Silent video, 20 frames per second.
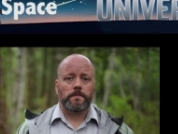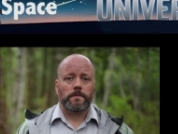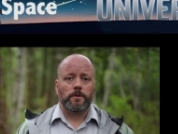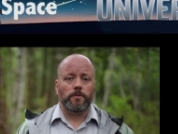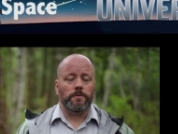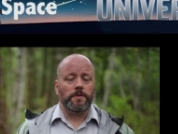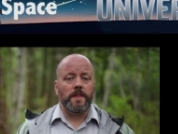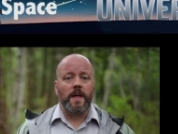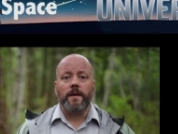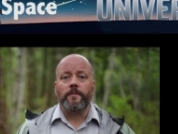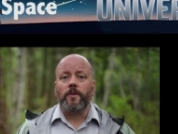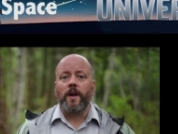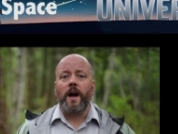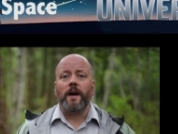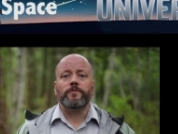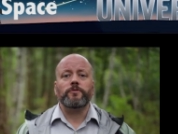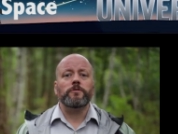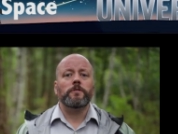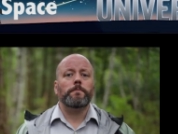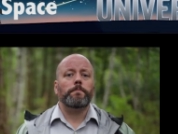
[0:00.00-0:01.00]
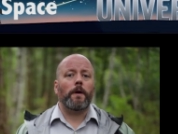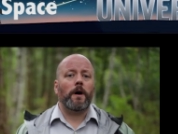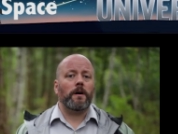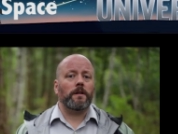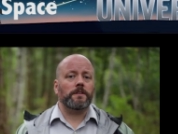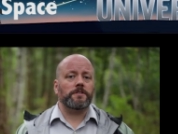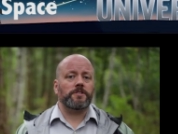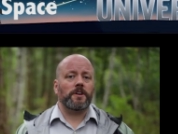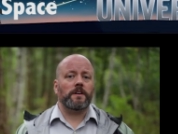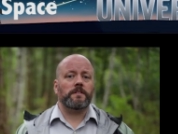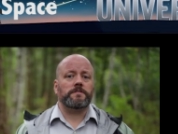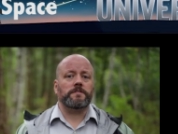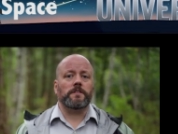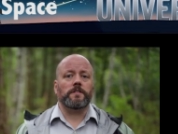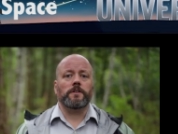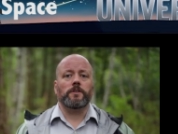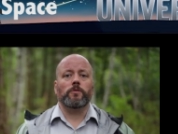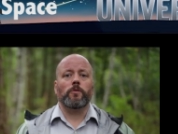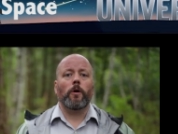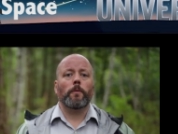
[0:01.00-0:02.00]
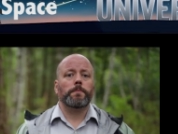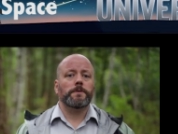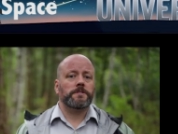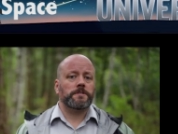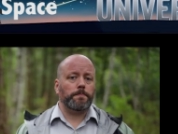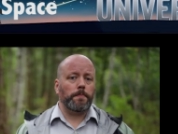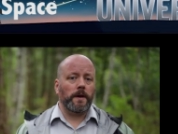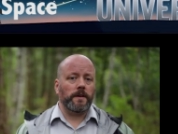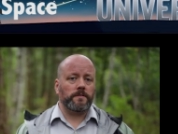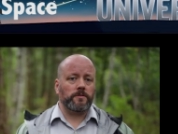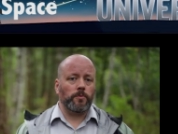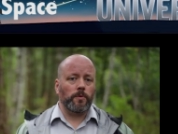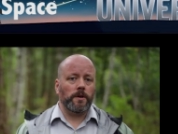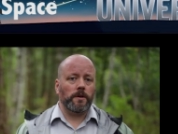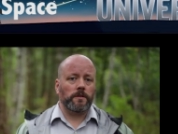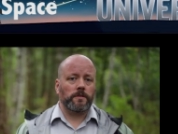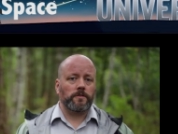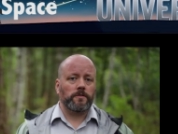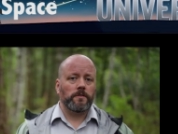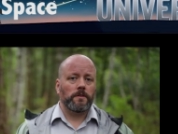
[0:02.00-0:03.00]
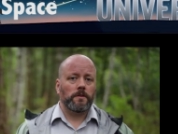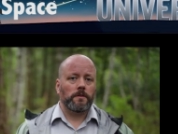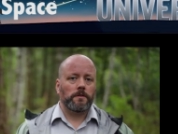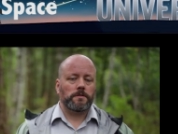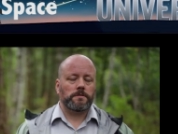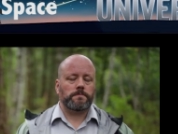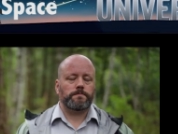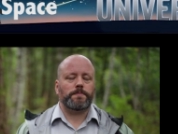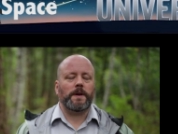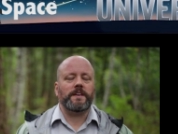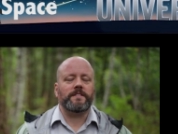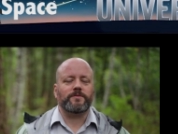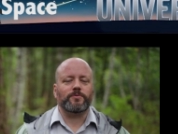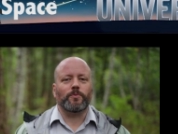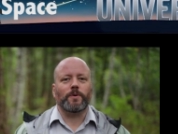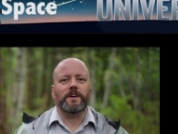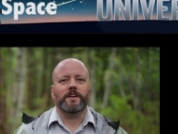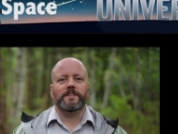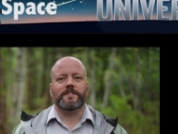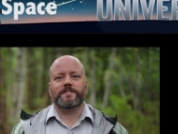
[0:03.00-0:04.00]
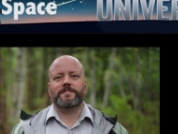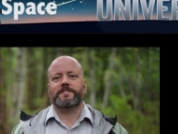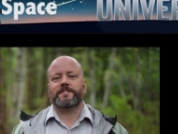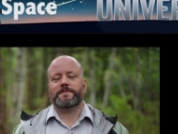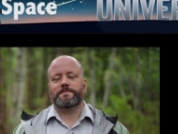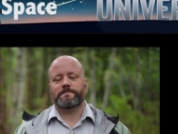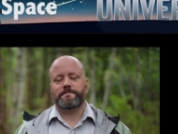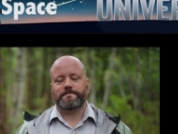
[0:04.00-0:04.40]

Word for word: we'll never have to apologize to the European space whales. Space whales.